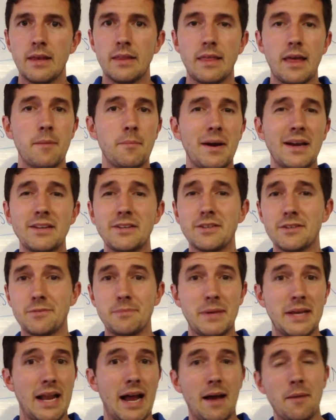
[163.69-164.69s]
that might just
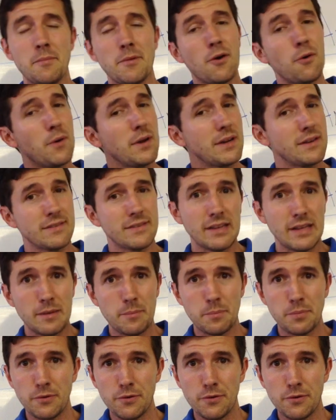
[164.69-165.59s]
mean I'm going to sleep,